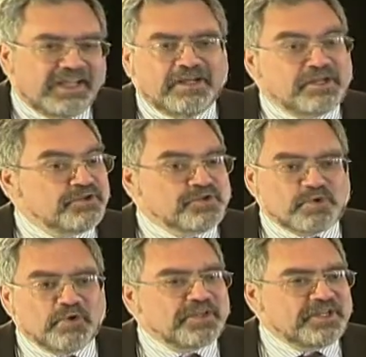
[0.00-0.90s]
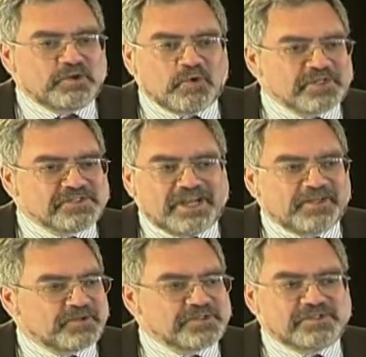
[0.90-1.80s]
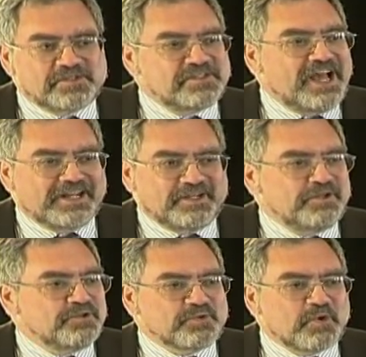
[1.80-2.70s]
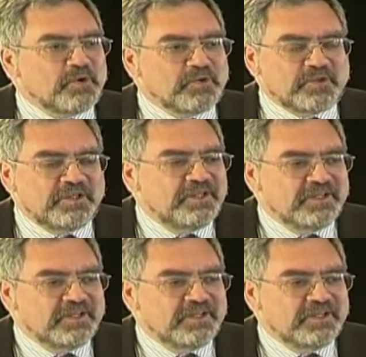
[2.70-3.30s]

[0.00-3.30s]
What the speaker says: Controlling course titles does not control